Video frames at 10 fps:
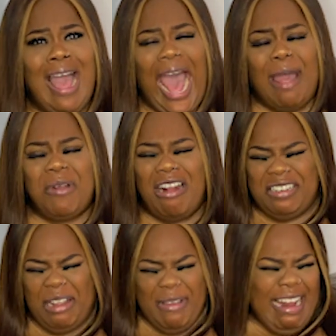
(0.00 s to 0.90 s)
I'm not
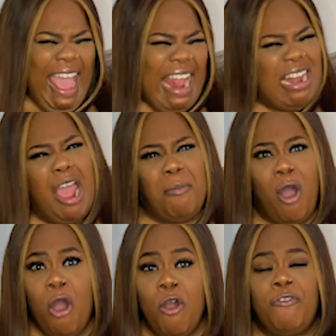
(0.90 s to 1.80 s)
doing hair no
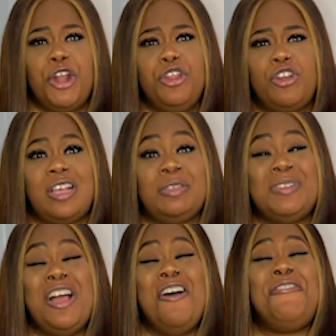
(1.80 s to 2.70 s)
more for new
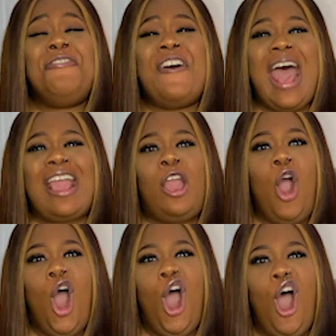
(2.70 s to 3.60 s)
customers. Fuck
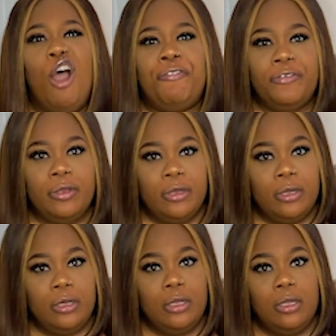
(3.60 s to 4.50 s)
off.
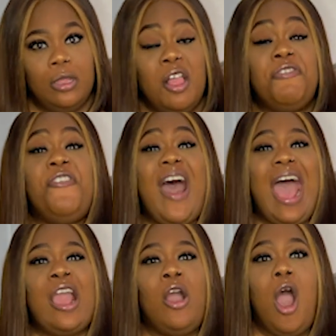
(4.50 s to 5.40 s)

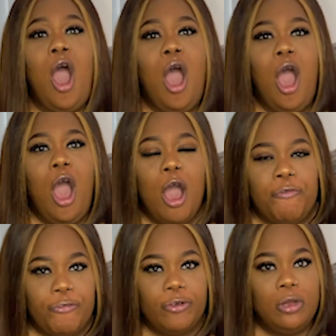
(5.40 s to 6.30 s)
Fuck
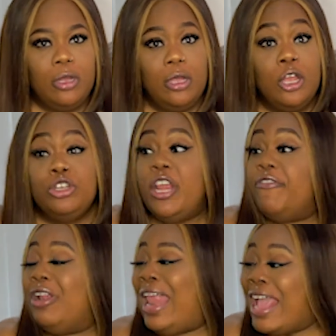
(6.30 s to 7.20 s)
off.
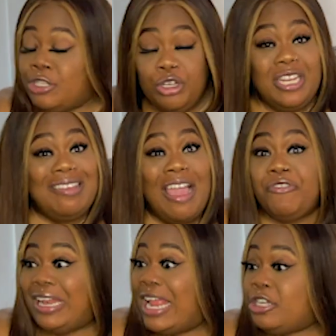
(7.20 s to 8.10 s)
If you like, do the hair. If
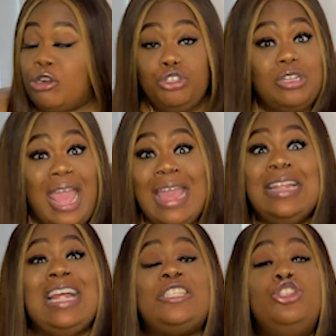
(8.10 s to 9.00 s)
you like, don't do that.
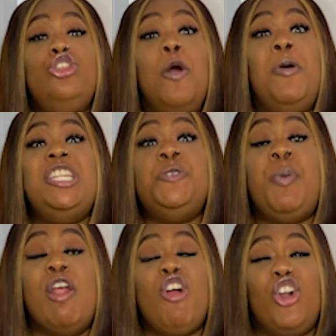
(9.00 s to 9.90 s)
That's nobody's
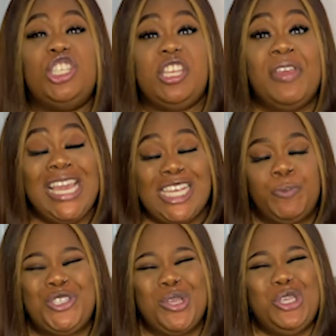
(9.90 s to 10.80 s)
prerogative. It's
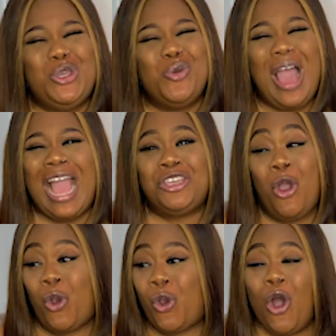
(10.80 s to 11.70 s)
between you and
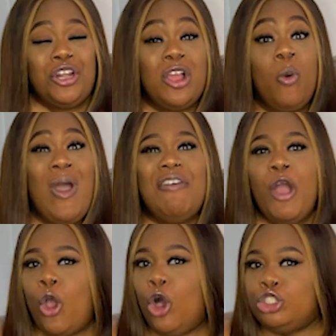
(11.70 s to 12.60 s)
your God.
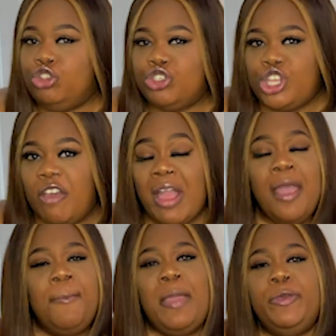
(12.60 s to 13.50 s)
Whatever God you serve.
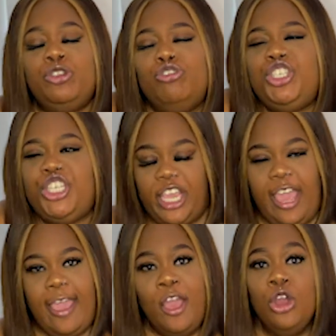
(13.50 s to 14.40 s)
Baby, do shit
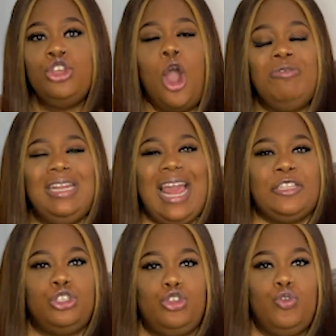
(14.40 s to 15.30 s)
hair. You only
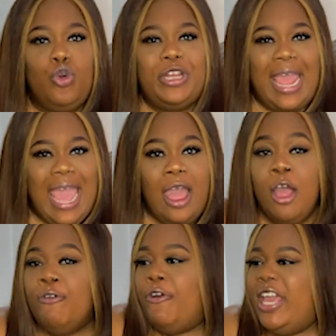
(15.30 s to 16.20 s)
like to do good hair
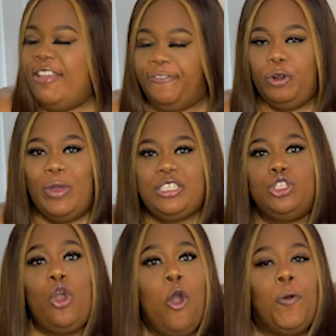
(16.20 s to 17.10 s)
for
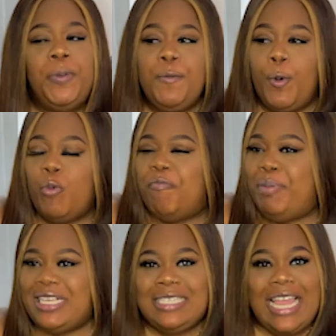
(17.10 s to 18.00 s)
influencers or people with
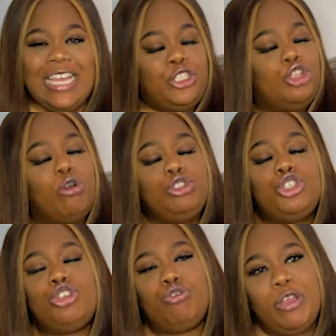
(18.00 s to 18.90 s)
big status. You don't
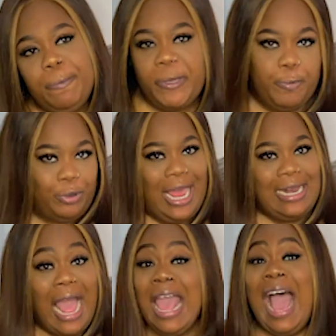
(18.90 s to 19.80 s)
treat people like
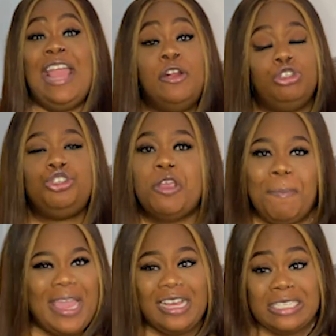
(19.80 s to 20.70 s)
that. And you don't treat
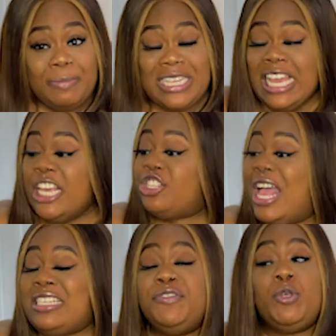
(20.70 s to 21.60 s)
paying customers. It's
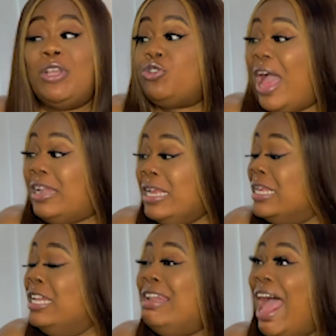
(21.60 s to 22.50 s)
not as if you want to go
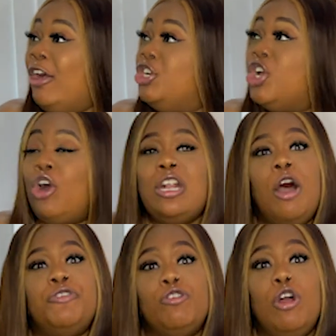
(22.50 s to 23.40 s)
and lie on the corner
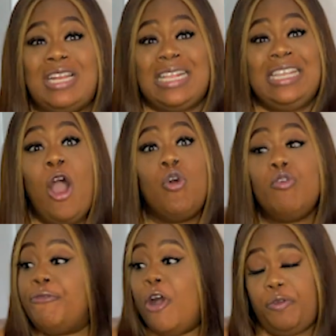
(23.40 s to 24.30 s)
of the road and say,
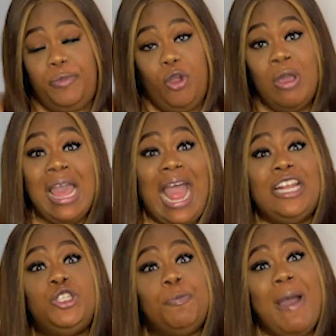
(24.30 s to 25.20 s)
Uncle, fuck me. Oh, I
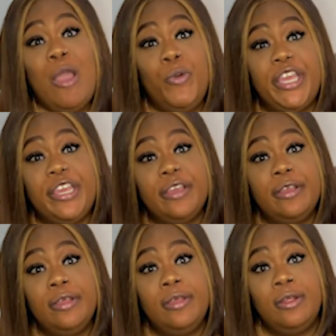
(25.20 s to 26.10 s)
need to buy a wig.
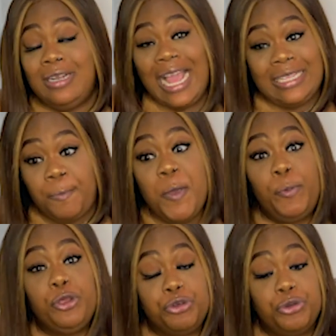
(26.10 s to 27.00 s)
Like the
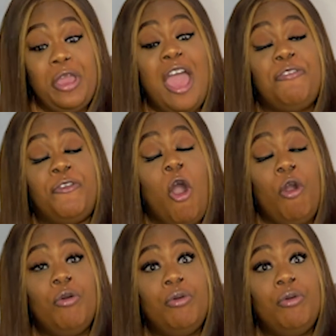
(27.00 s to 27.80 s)
people you do hair for.